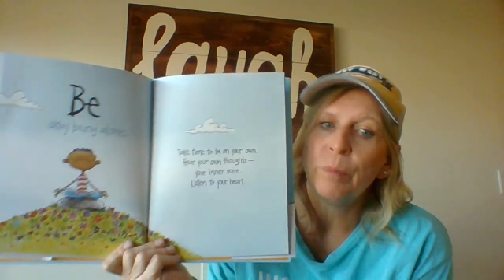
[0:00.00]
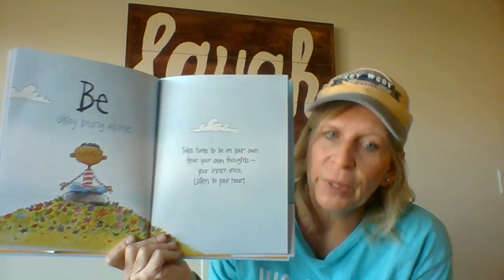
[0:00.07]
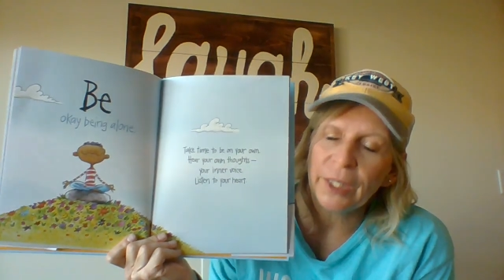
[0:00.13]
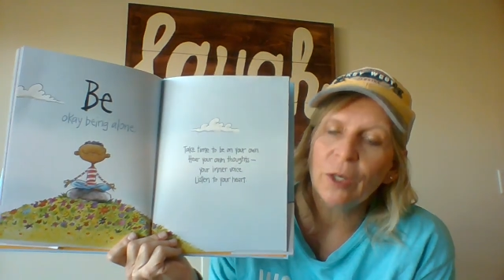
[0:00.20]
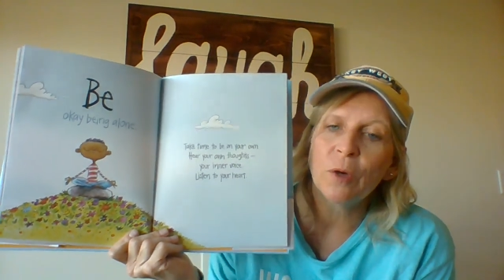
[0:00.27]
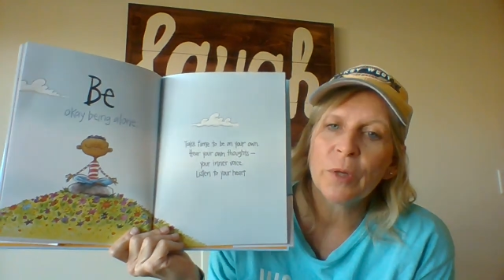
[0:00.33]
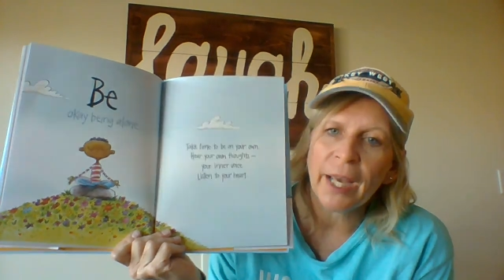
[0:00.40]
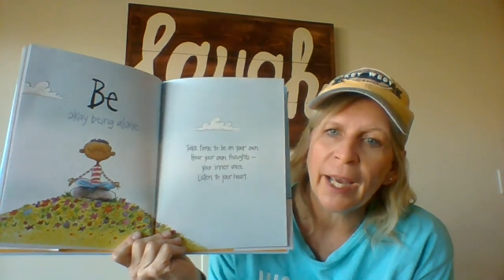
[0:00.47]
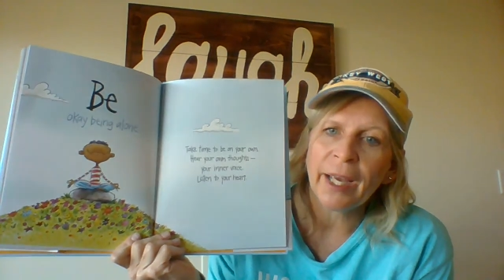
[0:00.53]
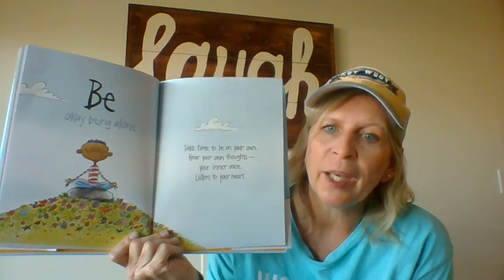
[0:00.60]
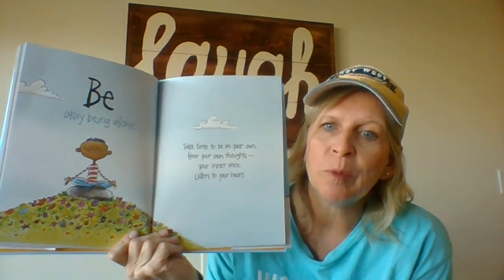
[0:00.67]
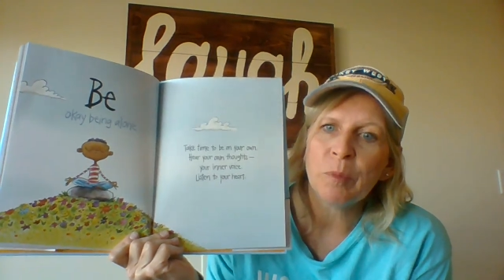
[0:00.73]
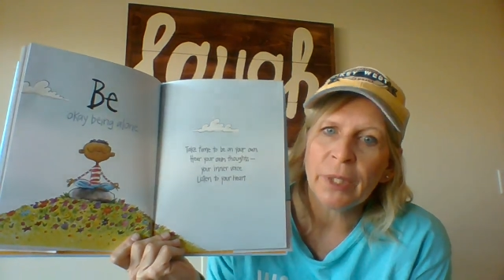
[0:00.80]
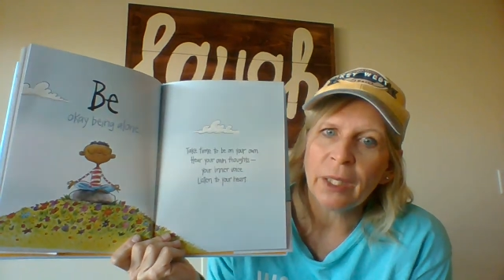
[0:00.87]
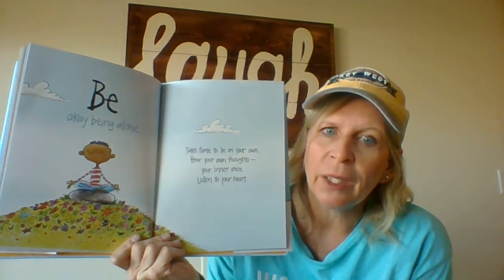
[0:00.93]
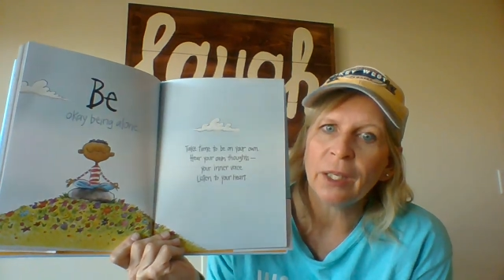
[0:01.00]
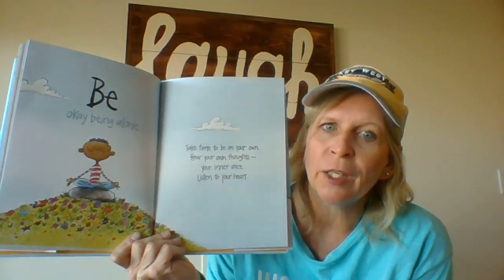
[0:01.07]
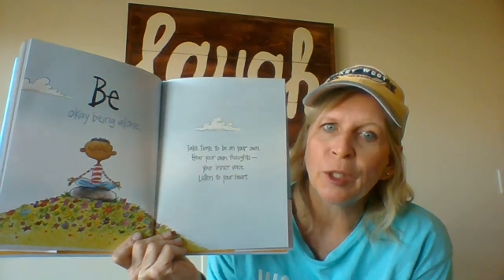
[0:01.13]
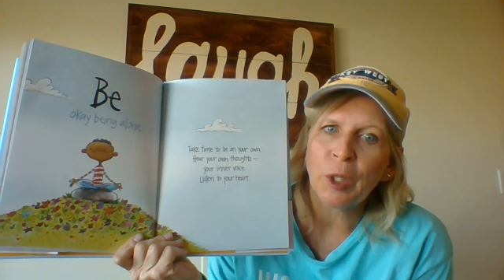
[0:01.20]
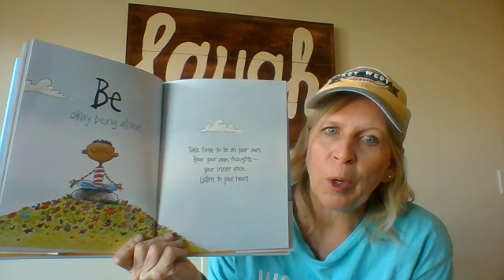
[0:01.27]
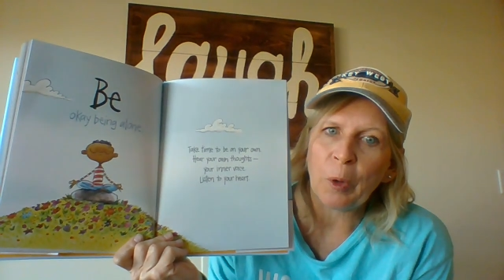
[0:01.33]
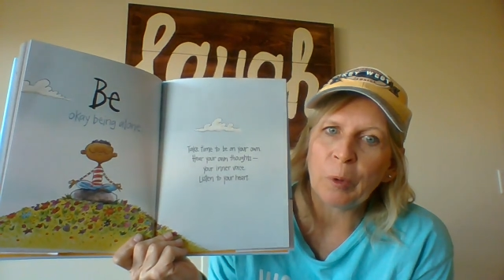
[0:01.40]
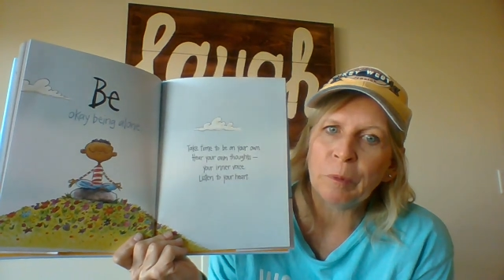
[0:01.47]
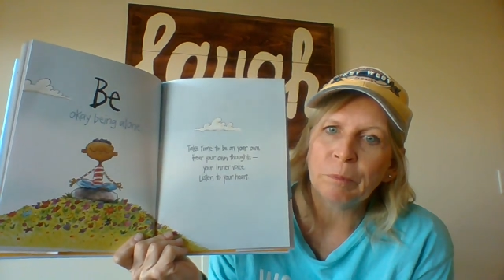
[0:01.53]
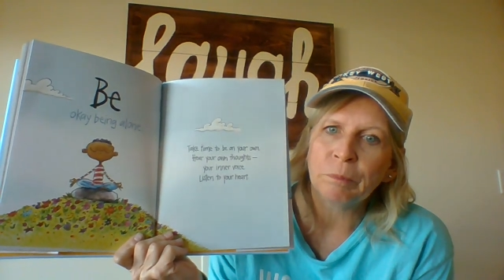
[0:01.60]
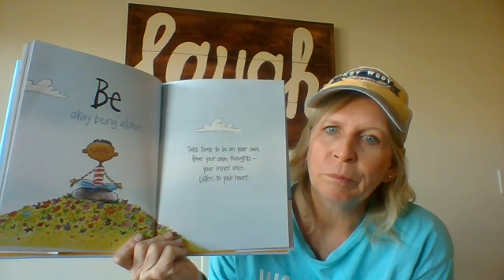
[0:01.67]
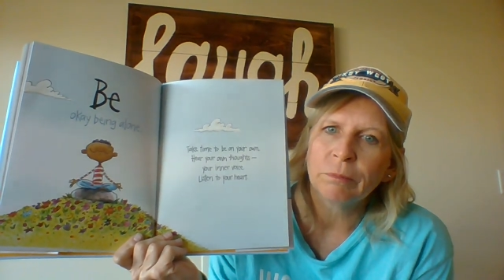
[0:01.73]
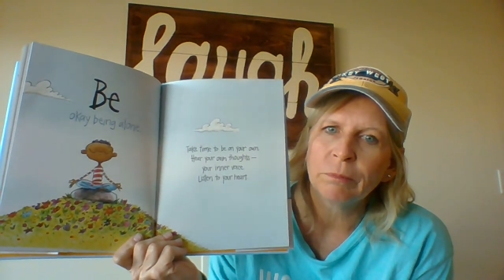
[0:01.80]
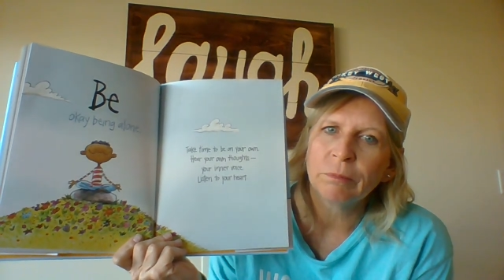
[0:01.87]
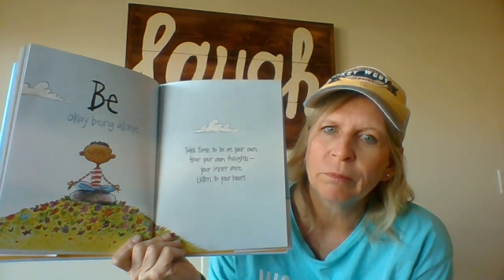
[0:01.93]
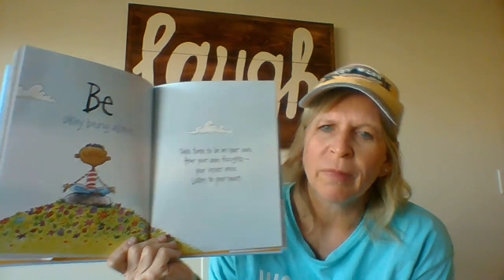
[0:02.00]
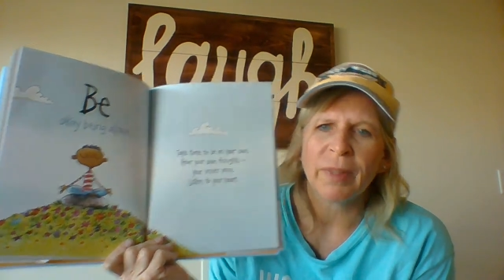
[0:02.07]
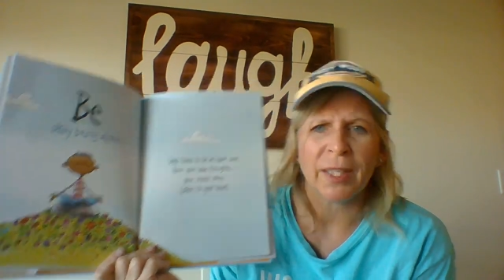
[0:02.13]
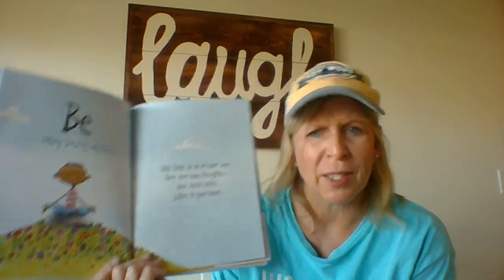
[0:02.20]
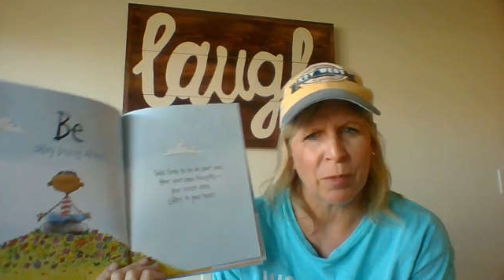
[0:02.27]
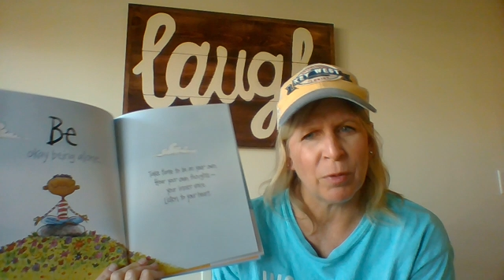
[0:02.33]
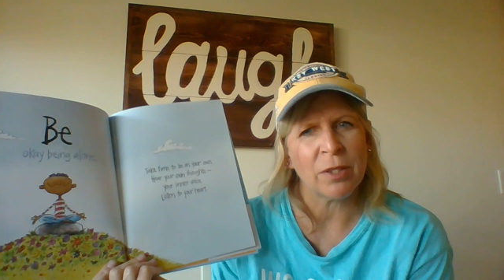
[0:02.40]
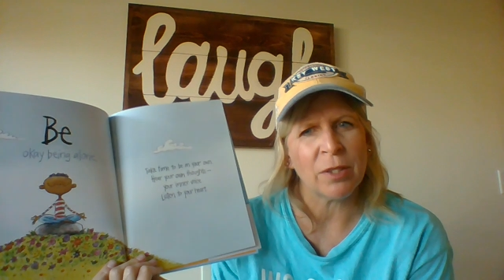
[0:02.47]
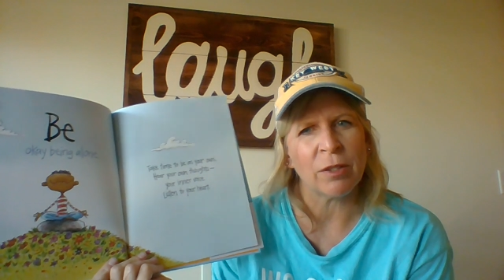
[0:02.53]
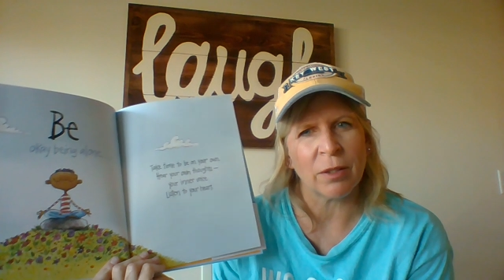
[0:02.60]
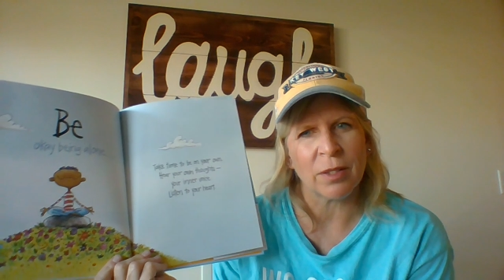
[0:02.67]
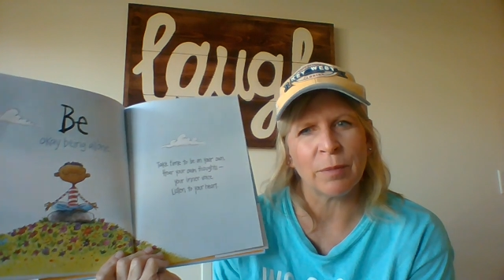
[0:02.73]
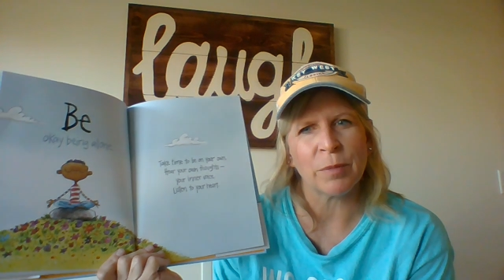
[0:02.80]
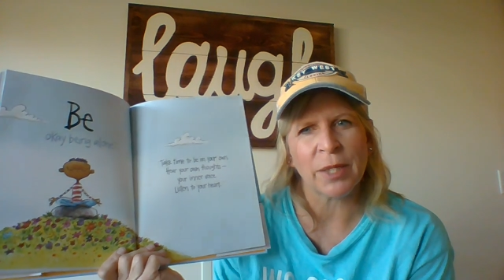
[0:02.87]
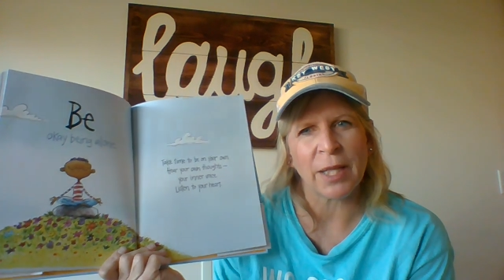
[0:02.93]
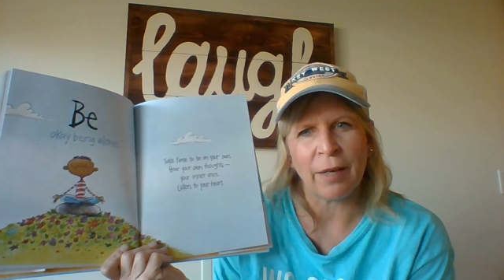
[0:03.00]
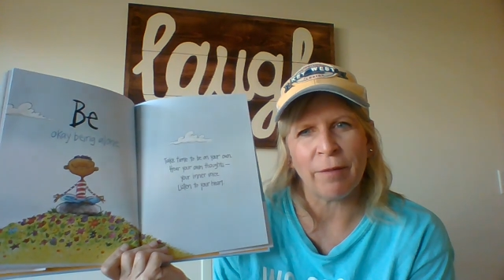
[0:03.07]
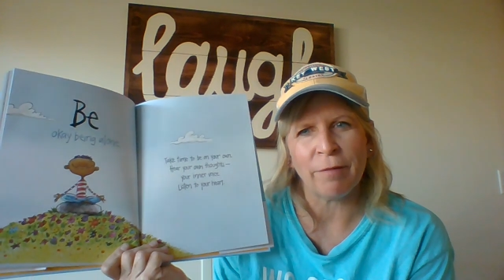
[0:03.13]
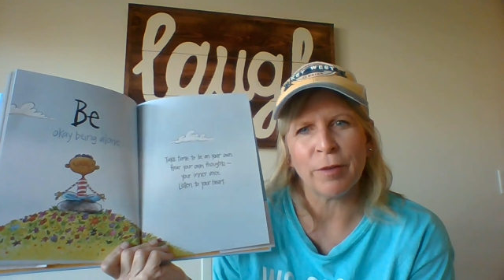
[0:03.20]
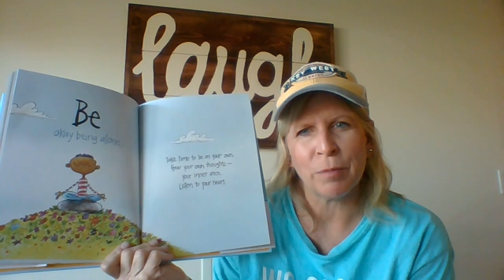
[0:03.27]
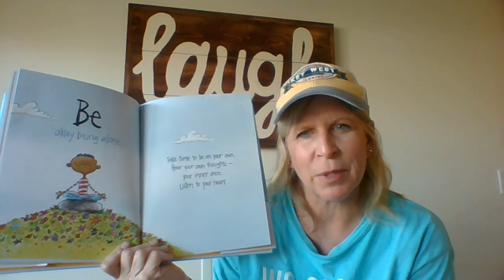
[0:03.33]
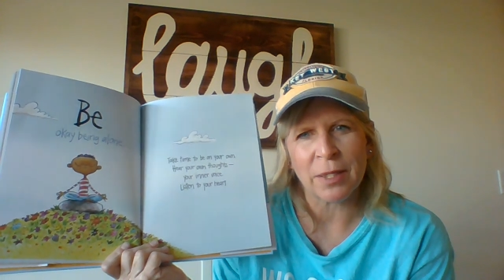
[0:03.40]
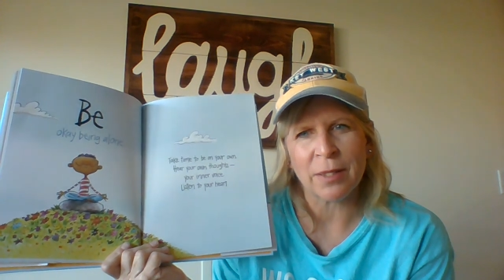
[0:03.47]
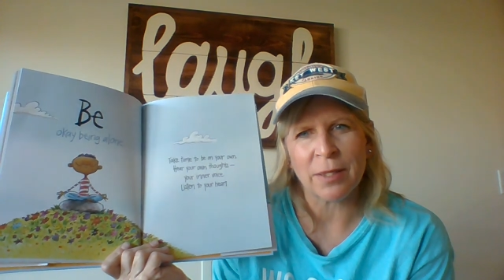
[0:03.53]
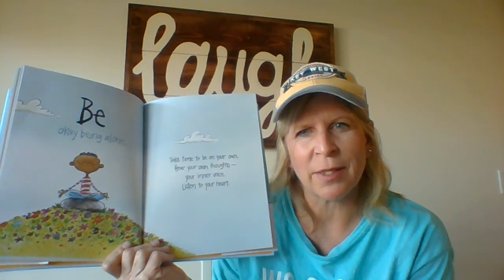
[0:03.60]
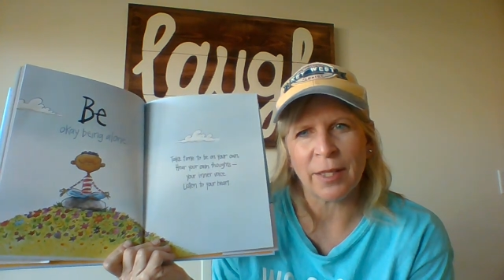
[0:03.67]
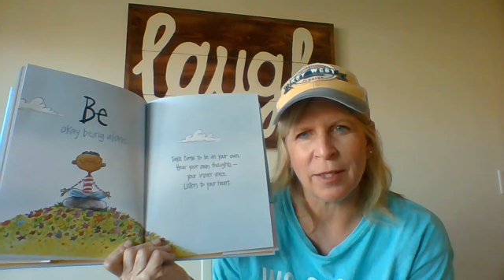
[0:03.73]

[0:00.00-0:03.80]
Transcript: Be okay being alone. This one took some time for Mrs.